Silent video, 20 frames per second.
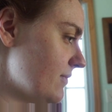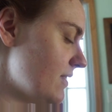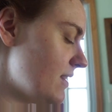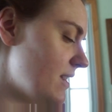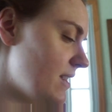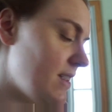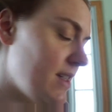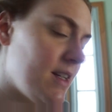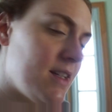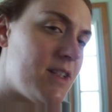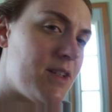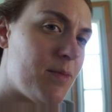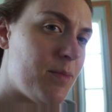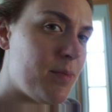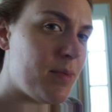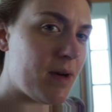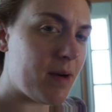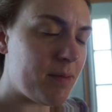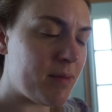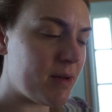Such a
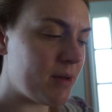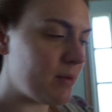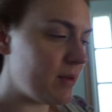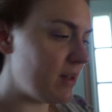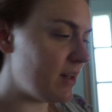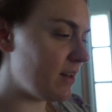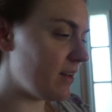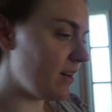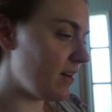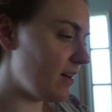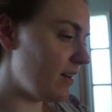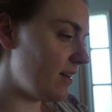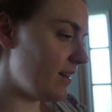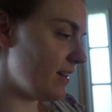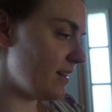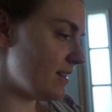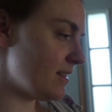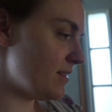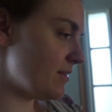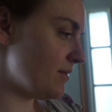bummer when your art
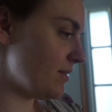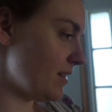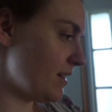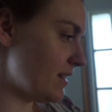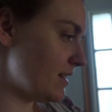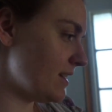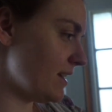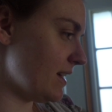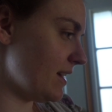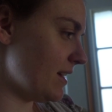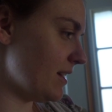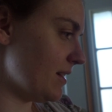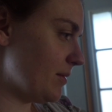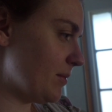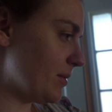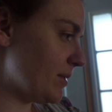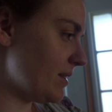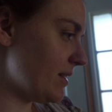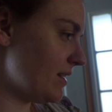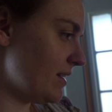gets fucked
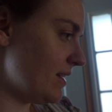up.